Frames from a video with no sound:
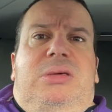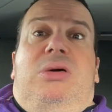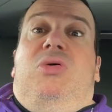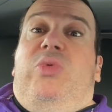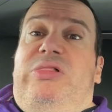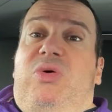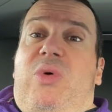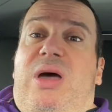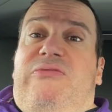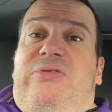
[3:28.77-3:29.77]
Will the
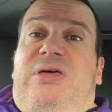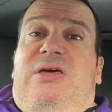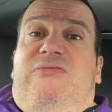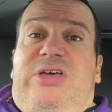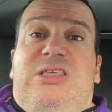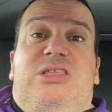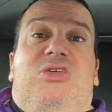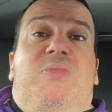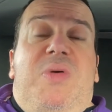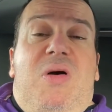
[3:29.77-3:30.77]
WAV fit into
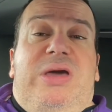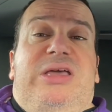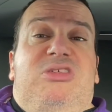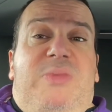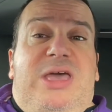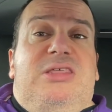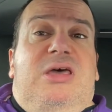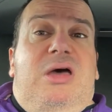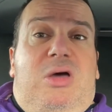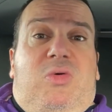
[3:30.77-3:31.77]
your parking space
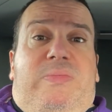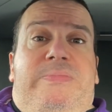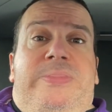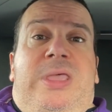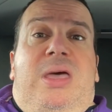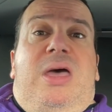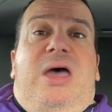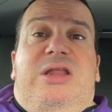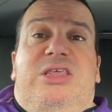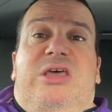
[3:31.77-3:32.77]
at home?
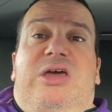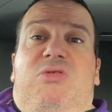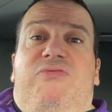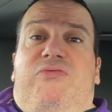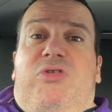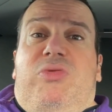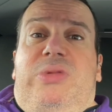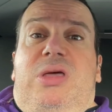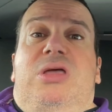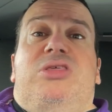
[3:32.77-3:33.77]
And is there enough room
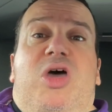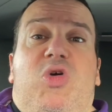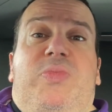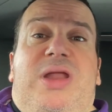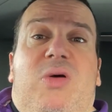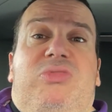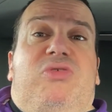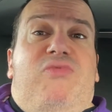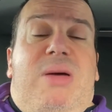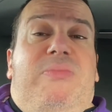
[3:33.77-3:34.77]
to open out the
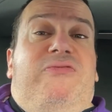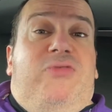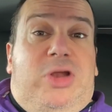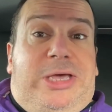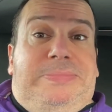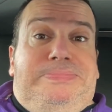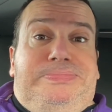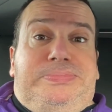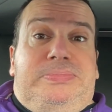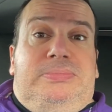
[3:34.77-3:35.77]
ramp fully?
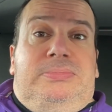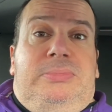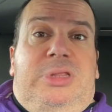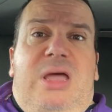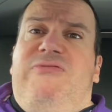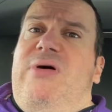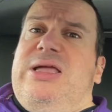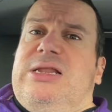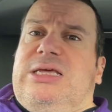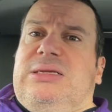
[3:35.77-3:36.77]
And
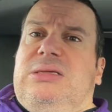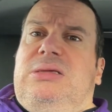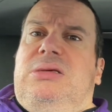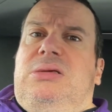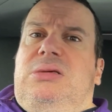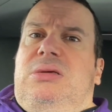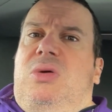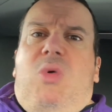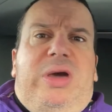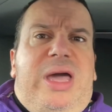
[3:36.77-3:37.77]
finally,
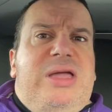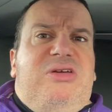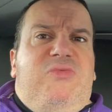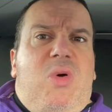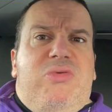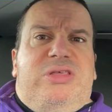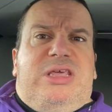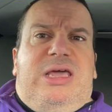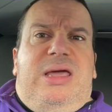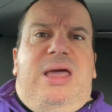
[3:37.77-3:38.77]
what kind of
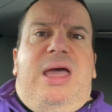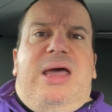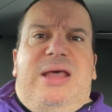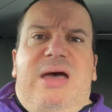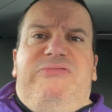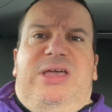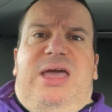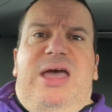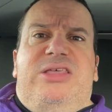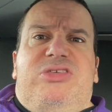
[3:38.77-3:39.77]
warranty and
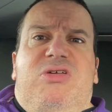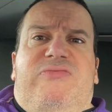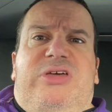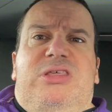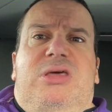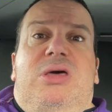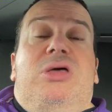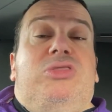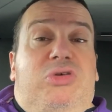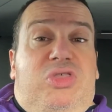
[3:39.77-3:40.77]
aftercare service
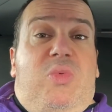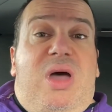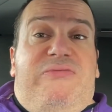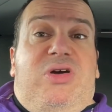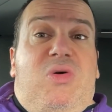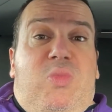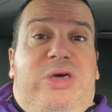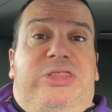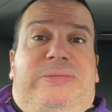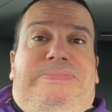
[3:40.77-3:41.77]
does the WAV come with?